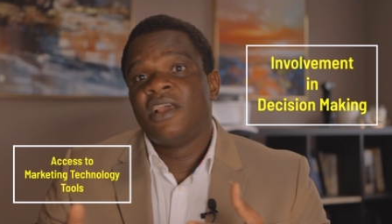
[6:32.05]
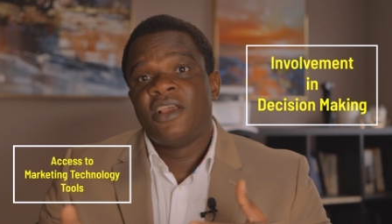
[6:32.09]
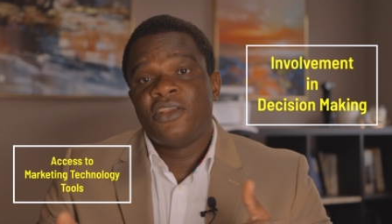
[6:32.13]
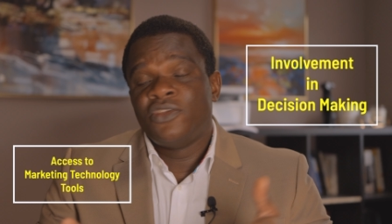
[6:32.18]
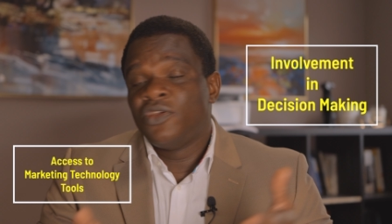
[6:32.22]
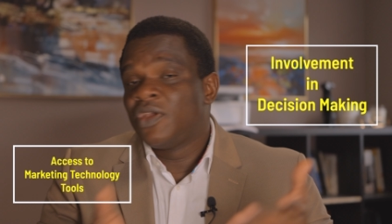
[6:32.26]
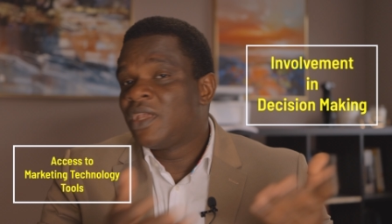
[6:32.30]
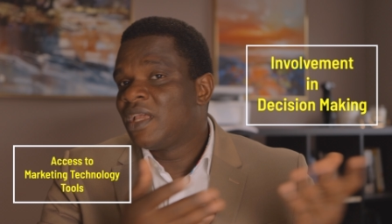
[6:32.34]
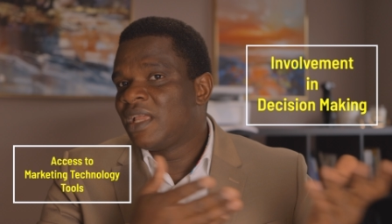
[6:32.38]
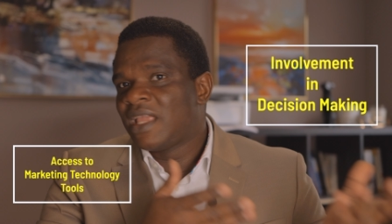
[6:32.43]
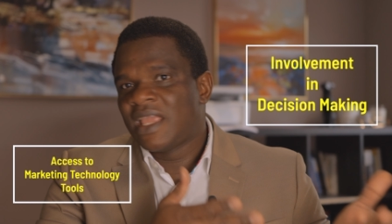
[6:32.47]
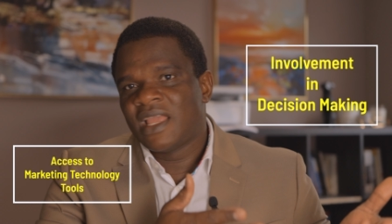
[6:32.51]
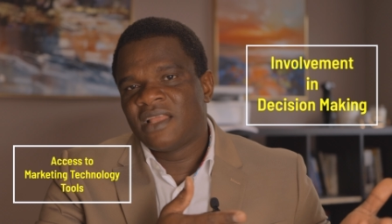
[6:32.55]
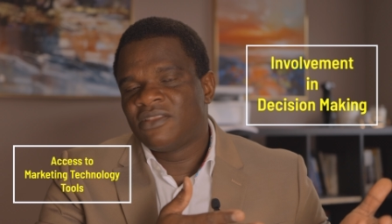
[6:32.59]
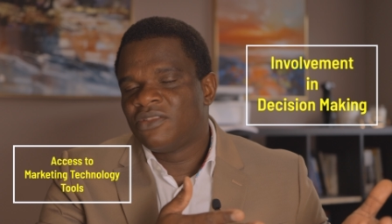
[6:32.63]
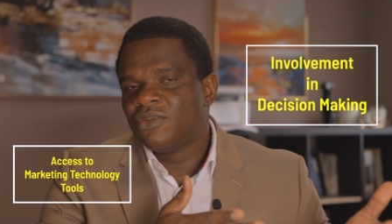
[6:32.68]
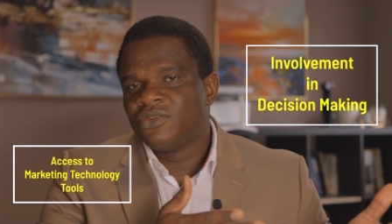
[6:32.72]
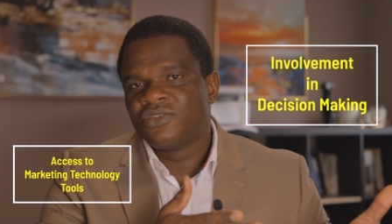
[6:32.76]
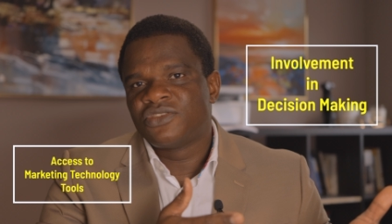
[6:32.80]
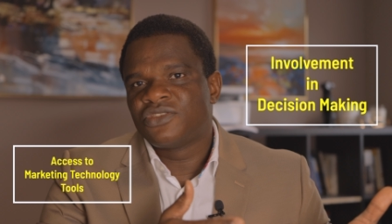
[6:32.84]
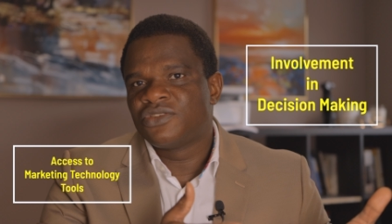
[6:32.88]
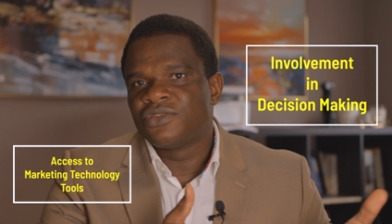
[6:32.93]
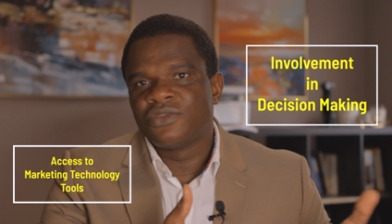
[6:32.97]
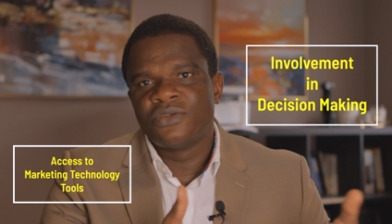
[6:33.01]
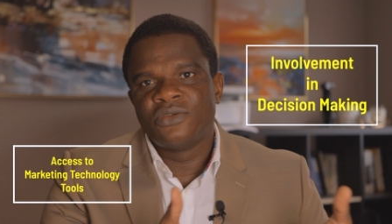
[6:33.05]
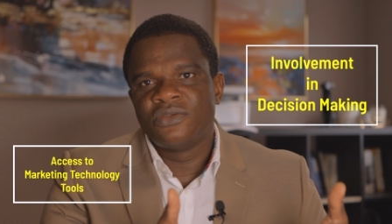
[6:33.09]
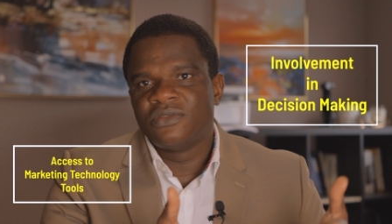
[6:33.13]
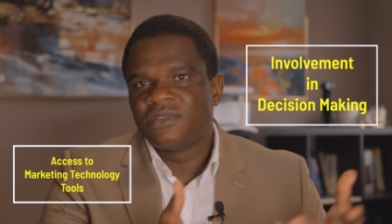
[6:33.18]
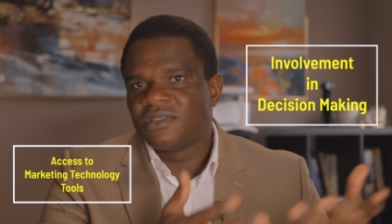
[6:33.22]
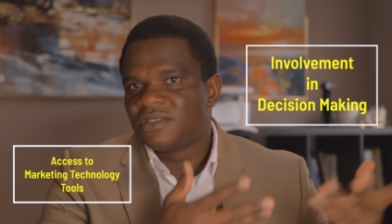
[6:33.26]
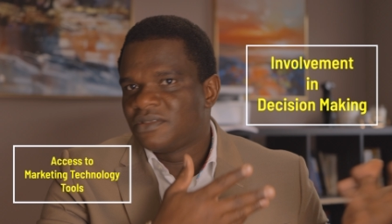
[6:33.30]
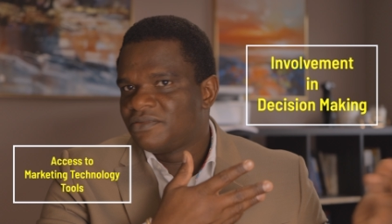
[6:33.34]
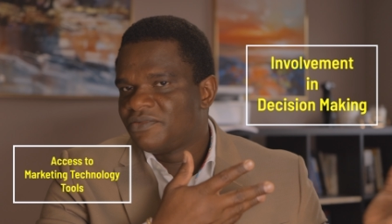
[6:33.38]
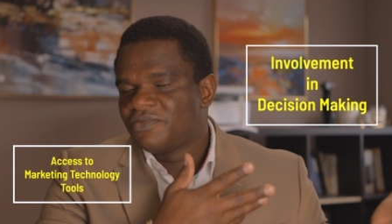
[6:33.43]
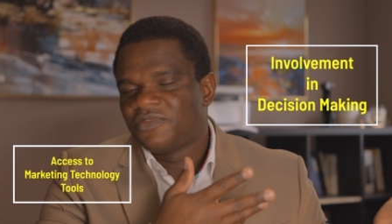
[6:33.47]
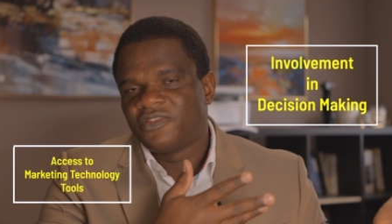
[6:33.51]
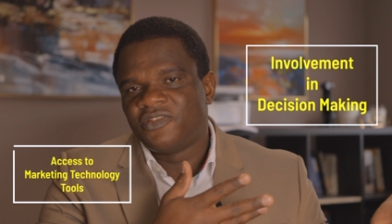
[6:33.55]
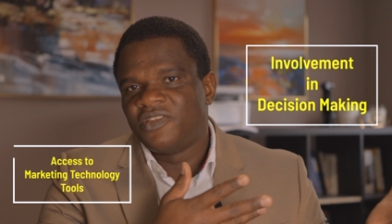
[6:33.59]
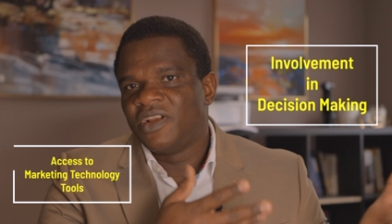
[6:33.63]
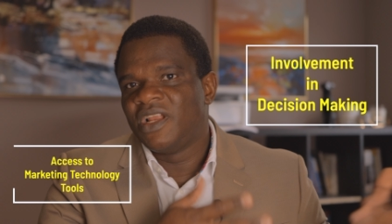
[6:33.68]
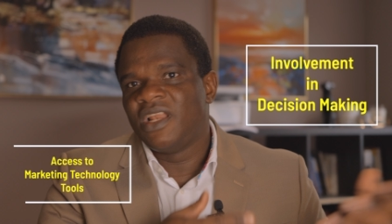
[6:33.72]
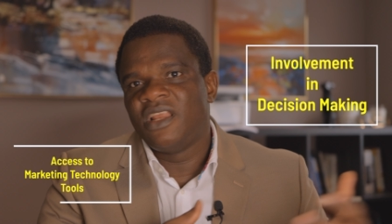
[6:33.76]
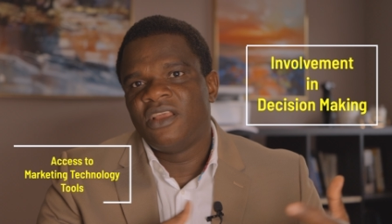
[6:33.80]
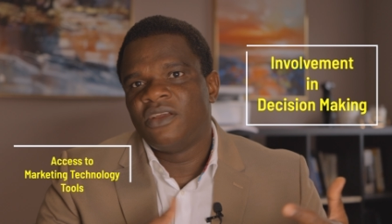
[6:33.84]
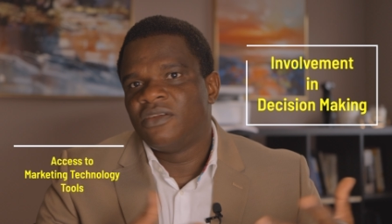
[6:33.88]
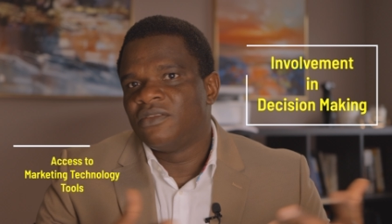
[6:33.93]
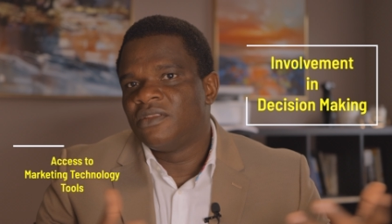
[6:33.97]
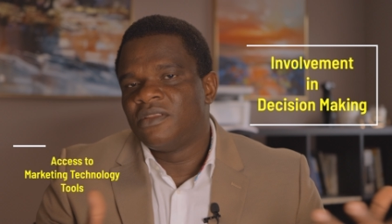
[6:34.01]
you can get those tools
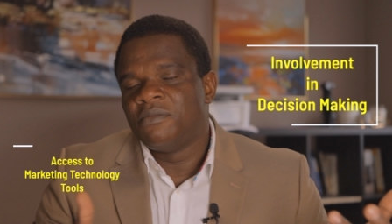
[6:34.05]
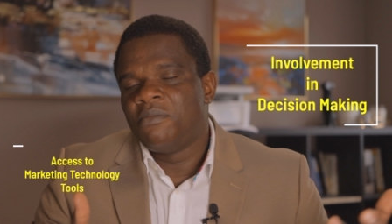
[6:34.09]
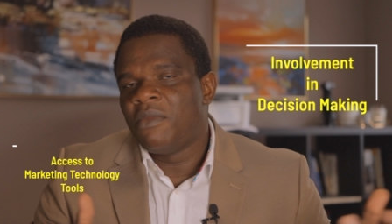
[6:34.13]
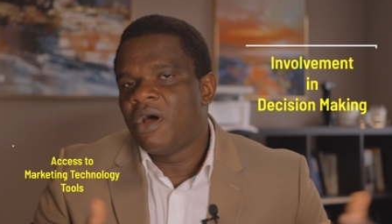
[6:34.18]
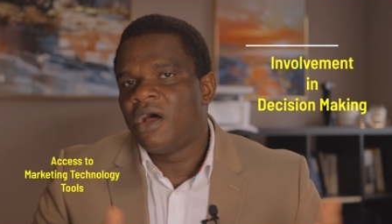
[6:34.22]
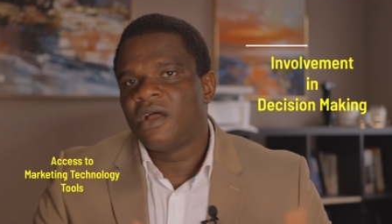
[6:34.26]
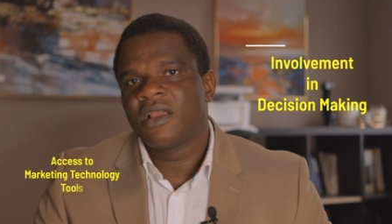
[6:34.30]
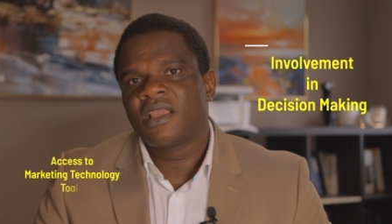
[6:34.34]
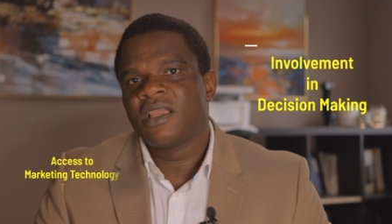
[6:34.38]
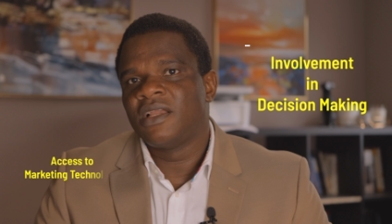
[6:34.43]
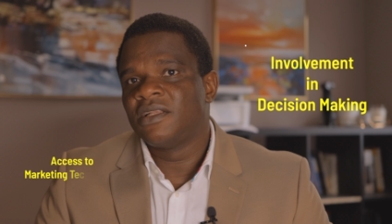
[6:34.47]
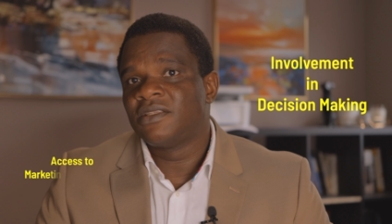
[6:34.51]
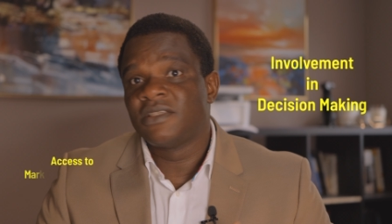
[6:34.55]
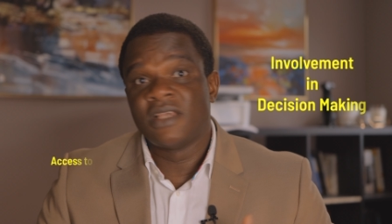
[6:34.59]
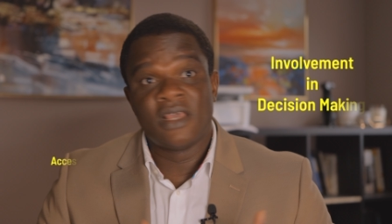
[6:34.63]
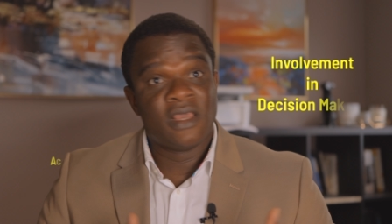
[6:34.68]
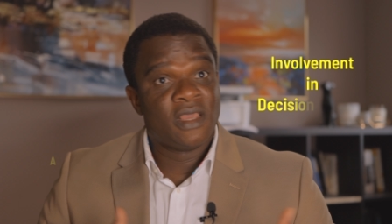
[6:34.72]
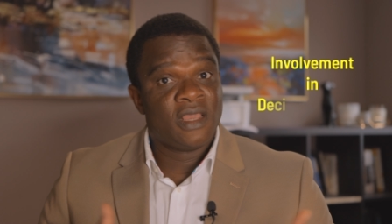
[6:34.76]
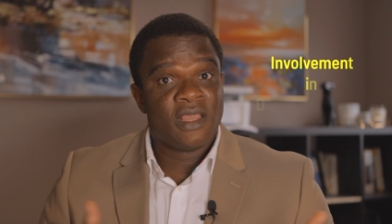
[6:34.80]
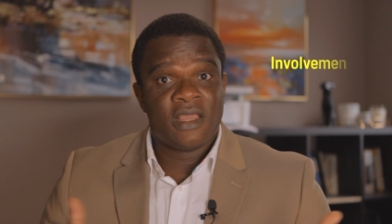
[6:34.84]
freely on the market